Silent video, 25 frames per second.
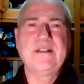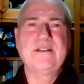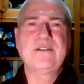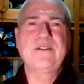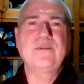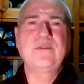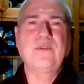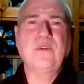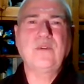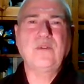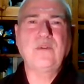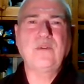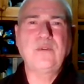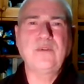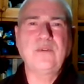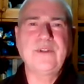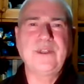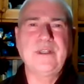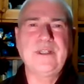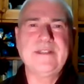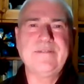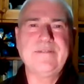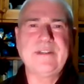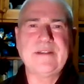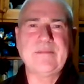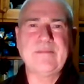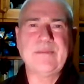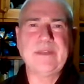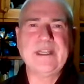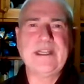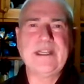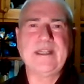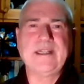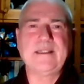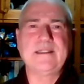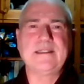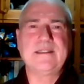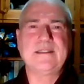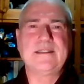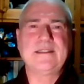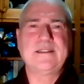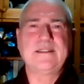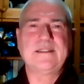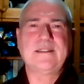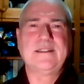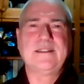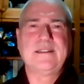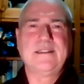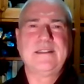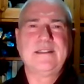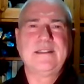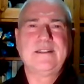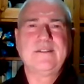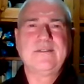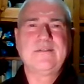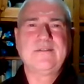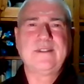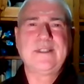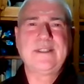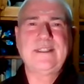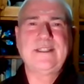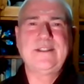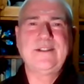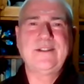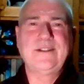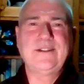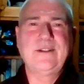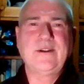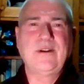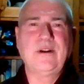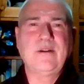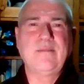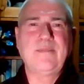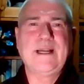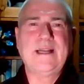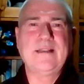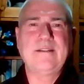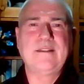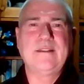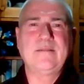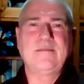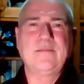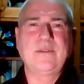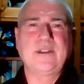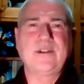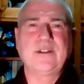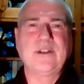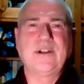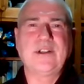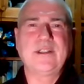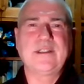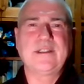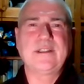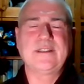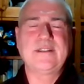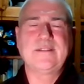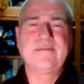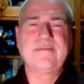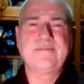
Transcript: to all the living beings, whether you know about them or not,